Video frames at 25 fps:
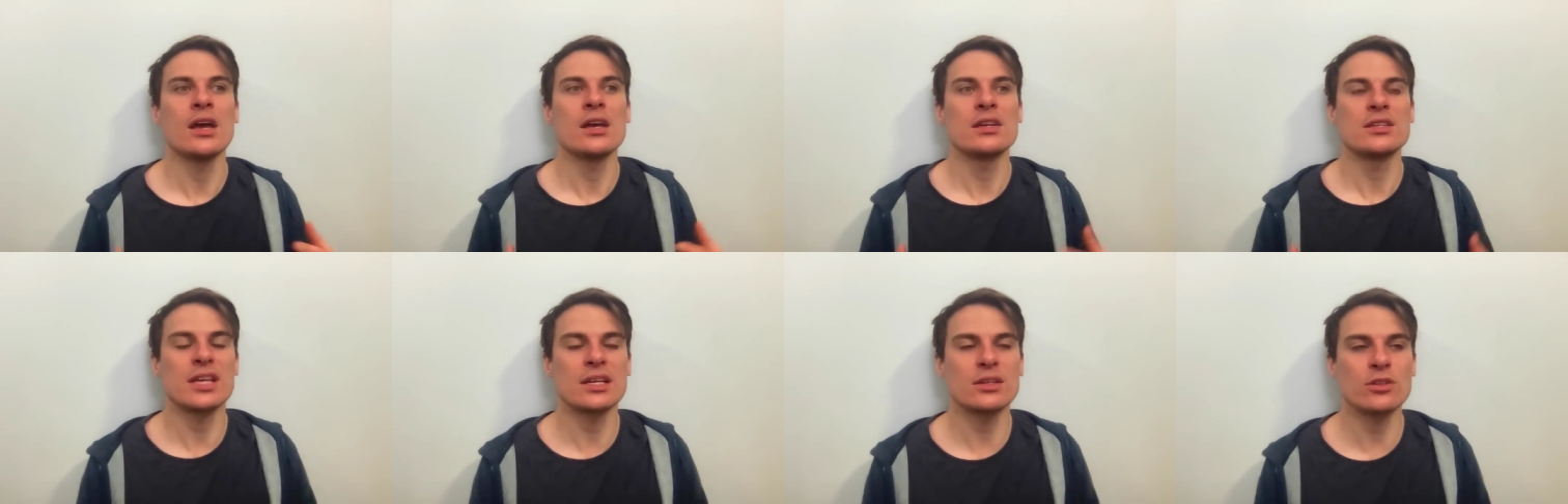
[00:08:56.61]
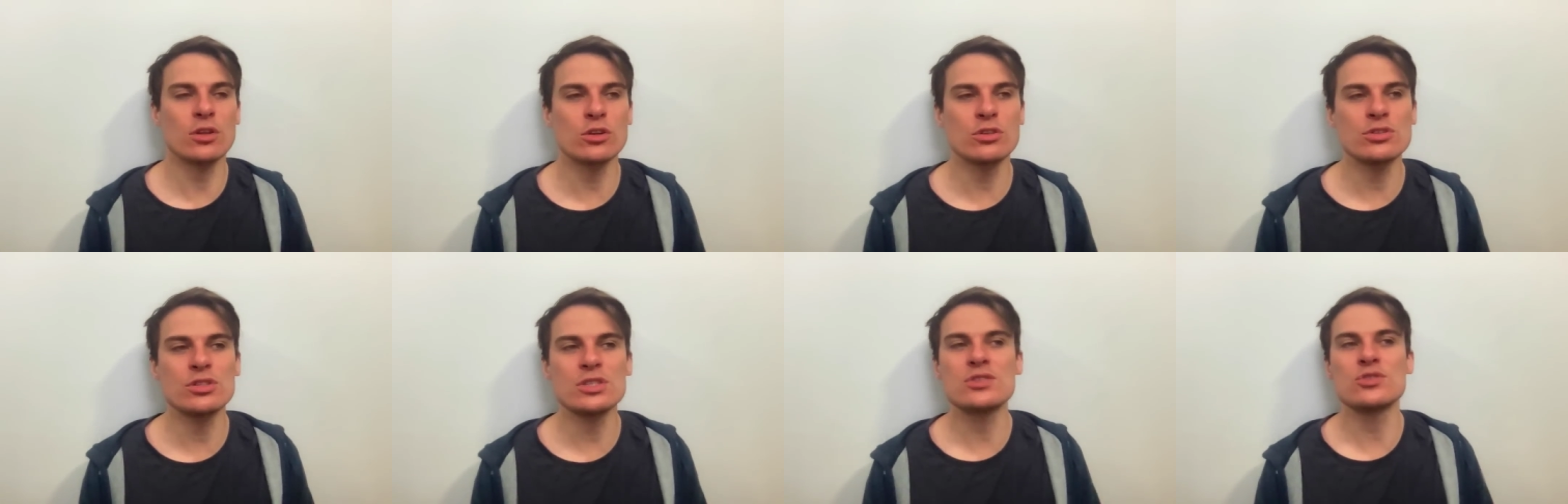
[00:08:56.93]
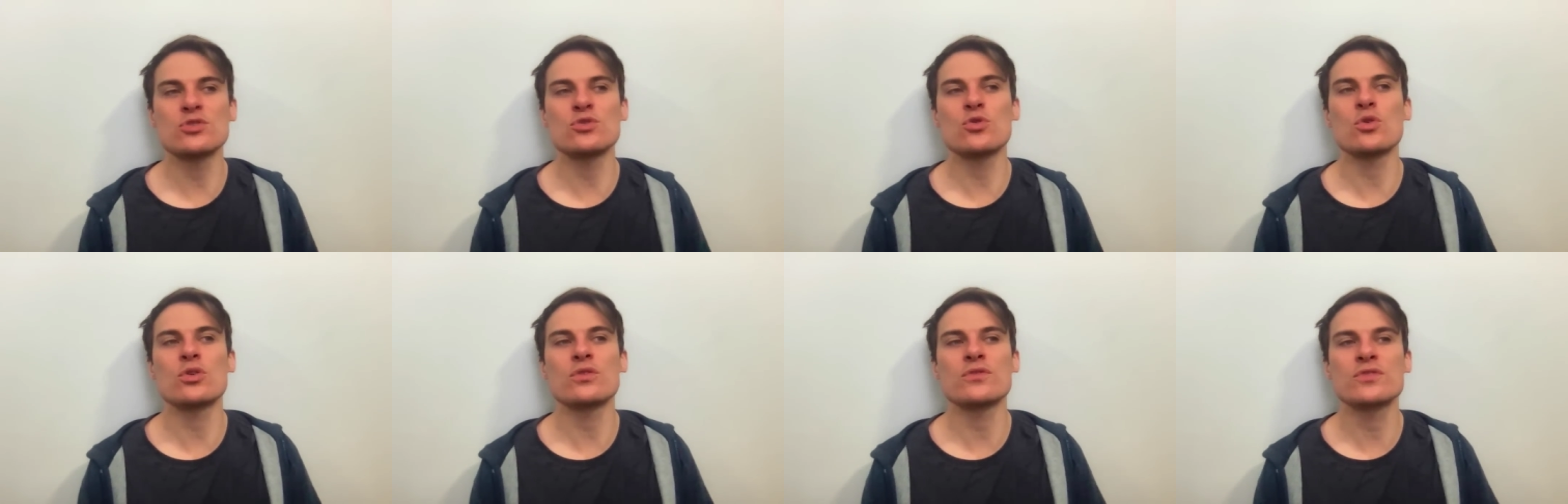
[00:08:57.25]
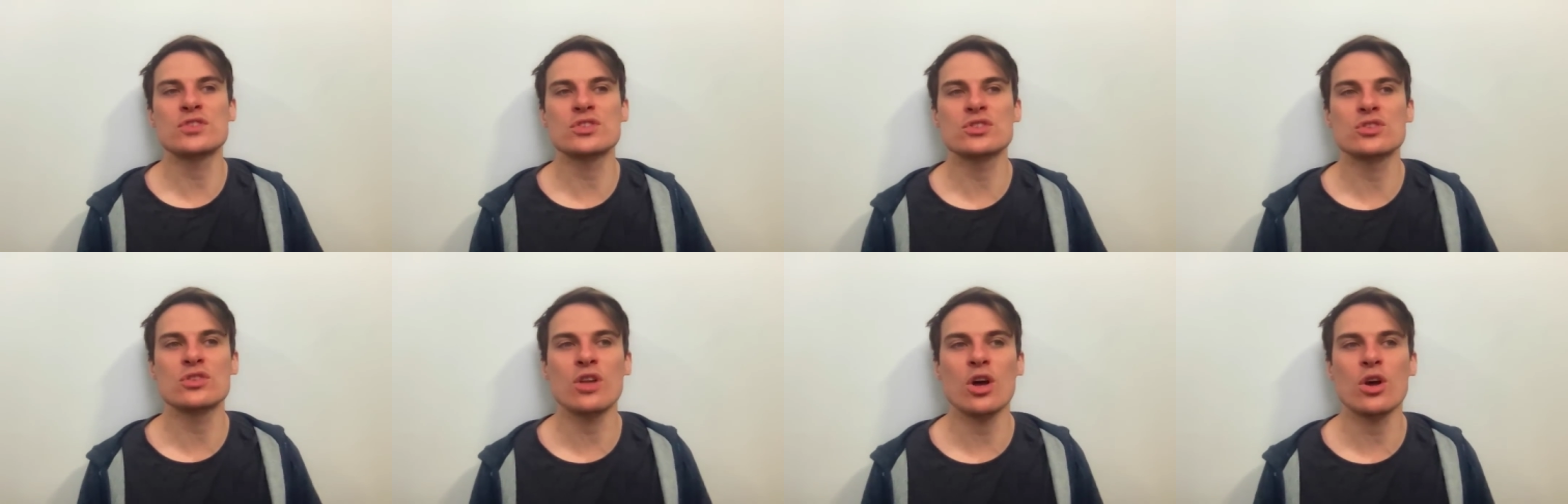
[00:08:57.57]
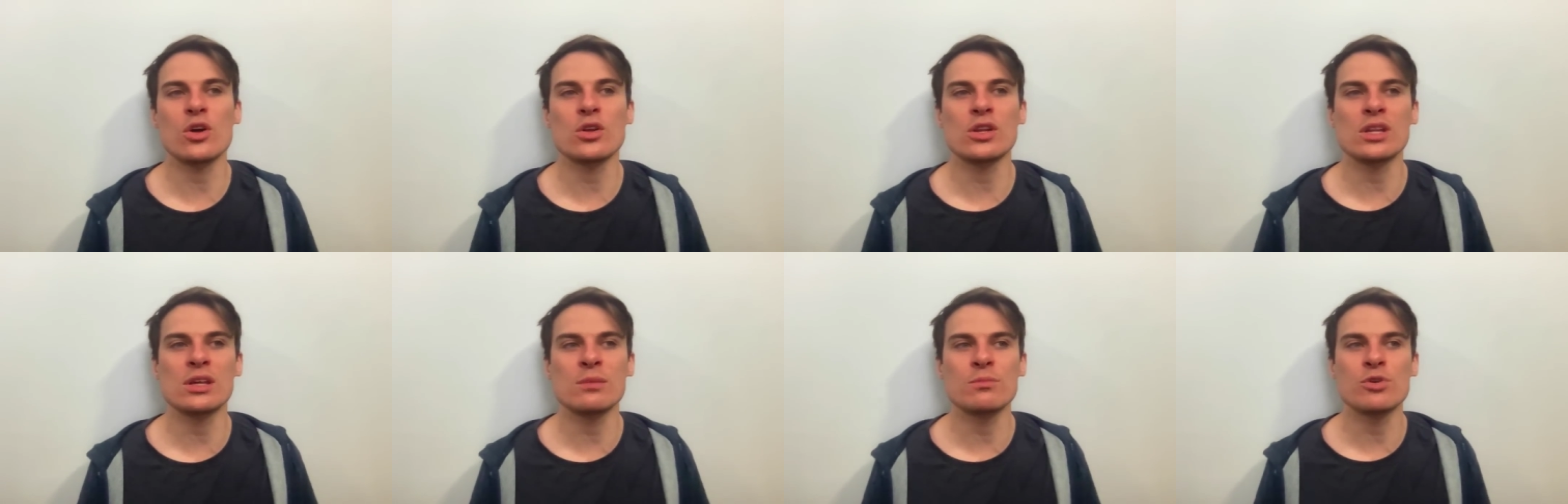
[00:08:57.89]
technology sort of
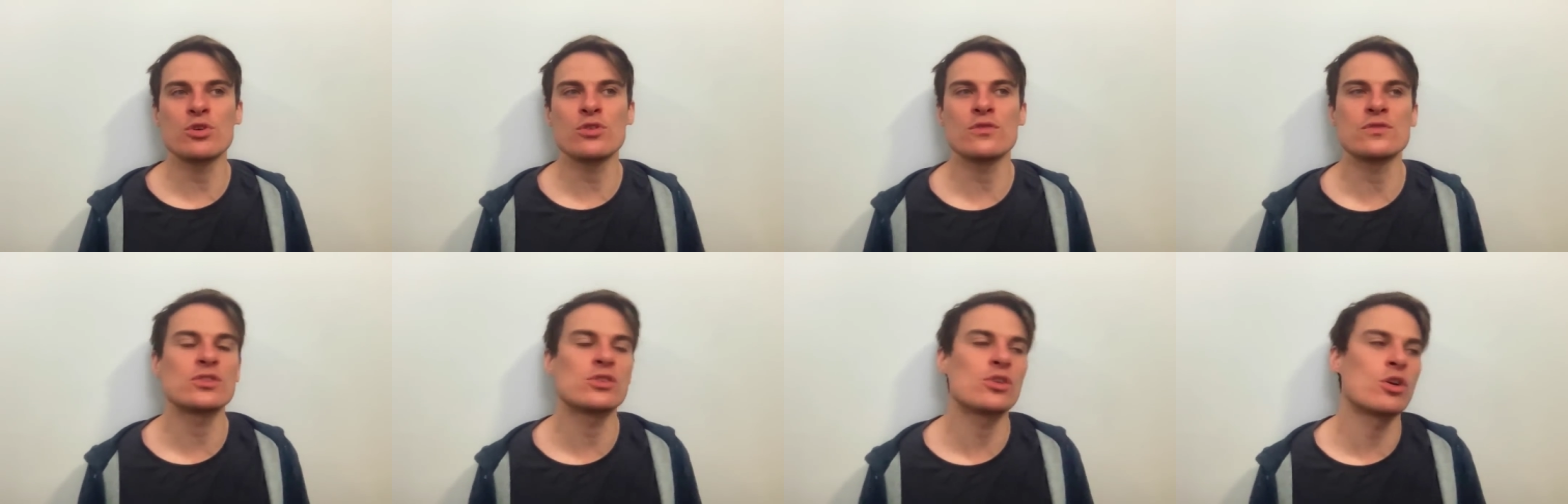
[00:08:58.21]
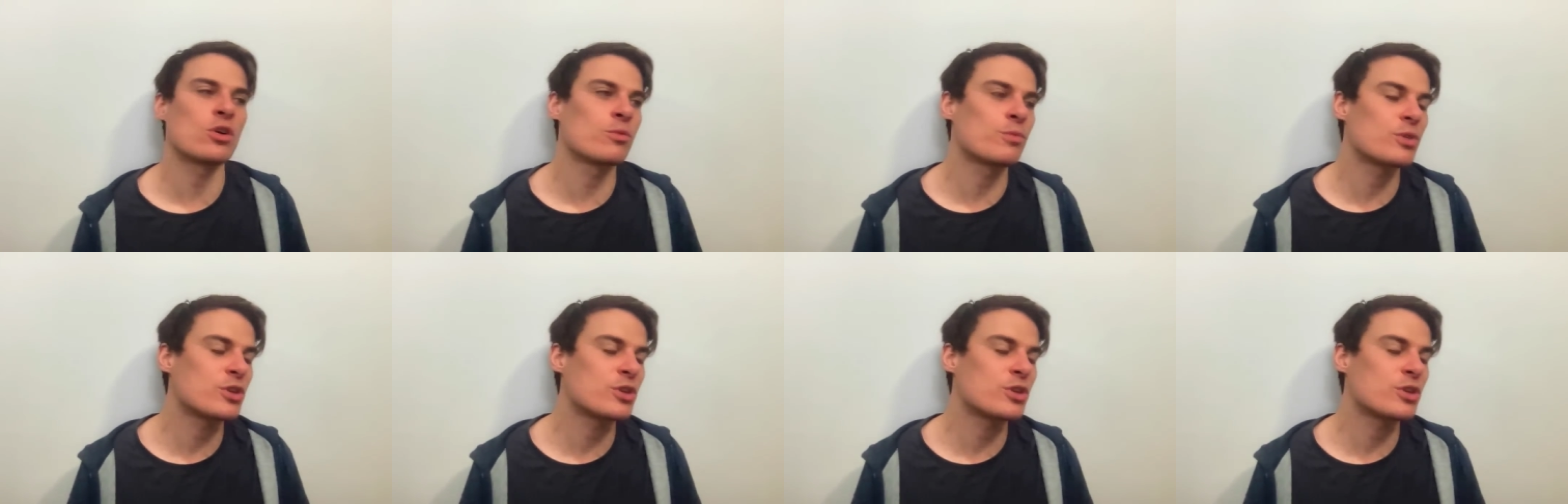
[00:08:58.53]
slowly moves along,